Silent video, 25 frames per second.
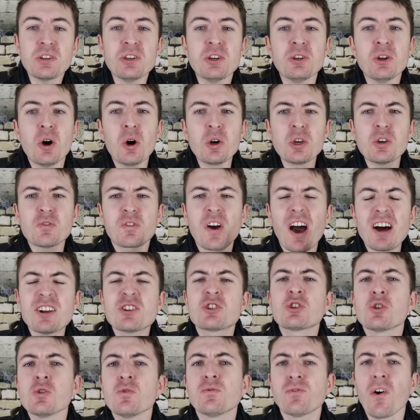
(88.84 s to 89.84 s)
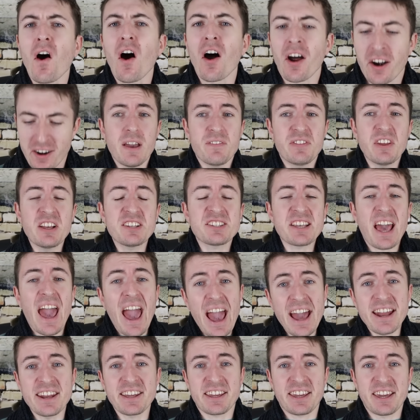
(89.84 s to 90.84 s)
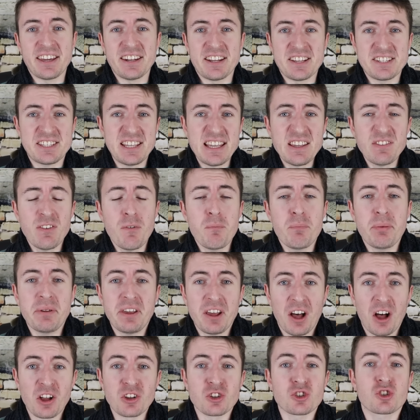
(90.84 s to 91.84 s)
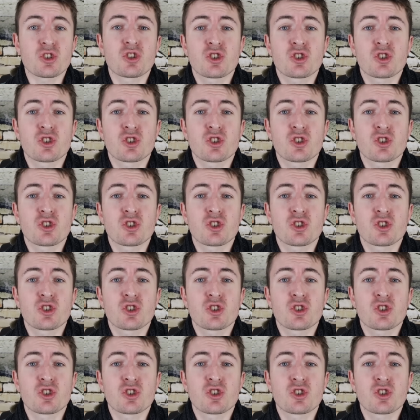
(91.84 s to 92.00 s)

when you know you've gone too far. If this etiquette is even beyond